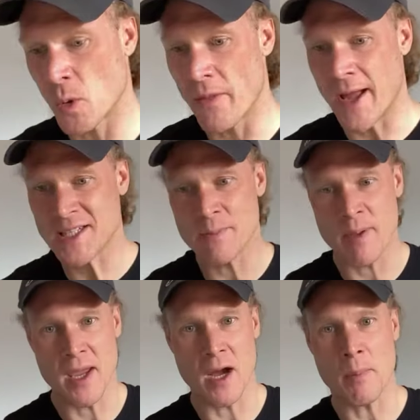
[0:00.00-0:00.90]
that to
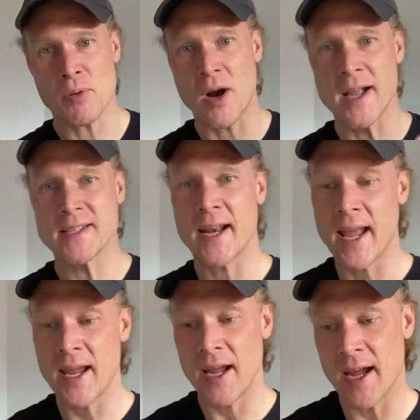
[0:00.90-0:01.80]
be our prayer
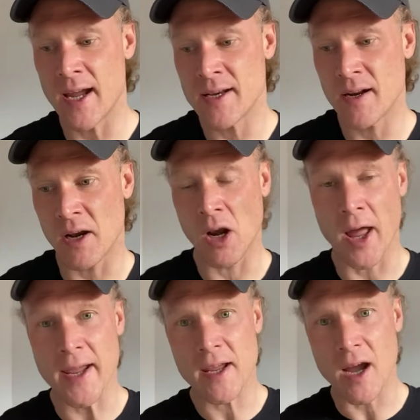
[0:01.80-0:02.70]
today. And
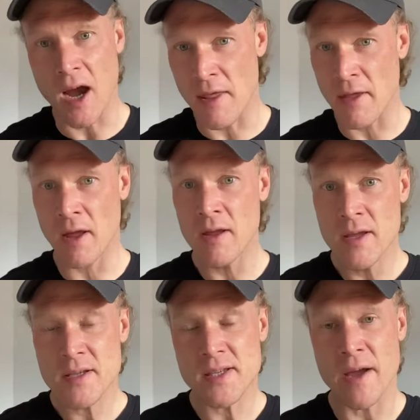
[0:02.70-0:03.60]
unlike other
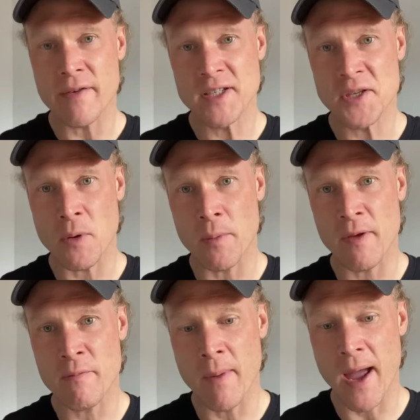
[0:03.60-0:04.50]
services when
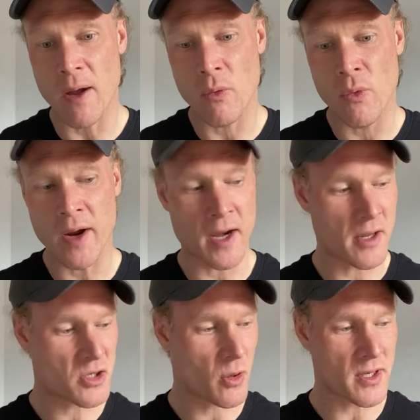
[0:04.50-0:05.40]
we've met, we're going to
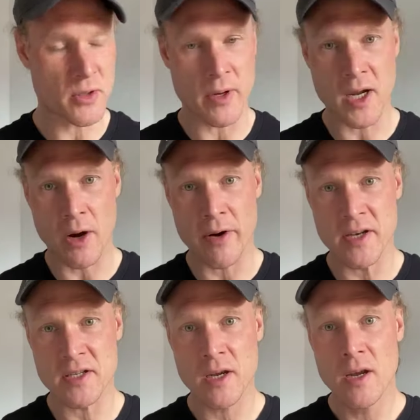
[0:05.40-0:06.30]
try to
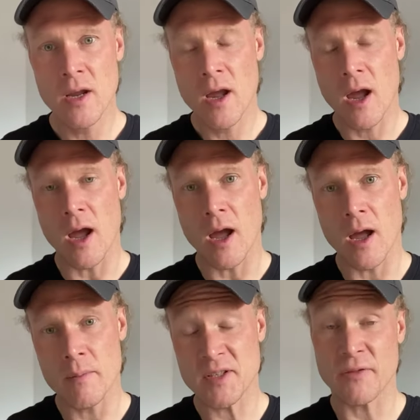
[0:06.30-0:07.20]
encourage,
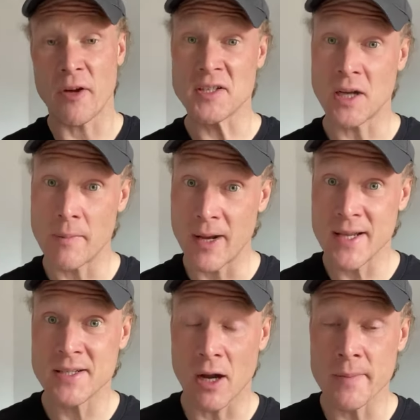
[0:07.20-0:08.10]
it's the first time at
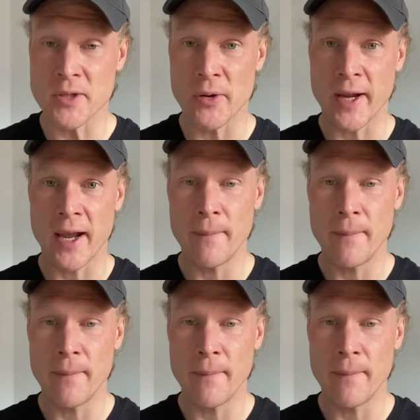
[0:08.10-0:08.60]
least that I'm doing it,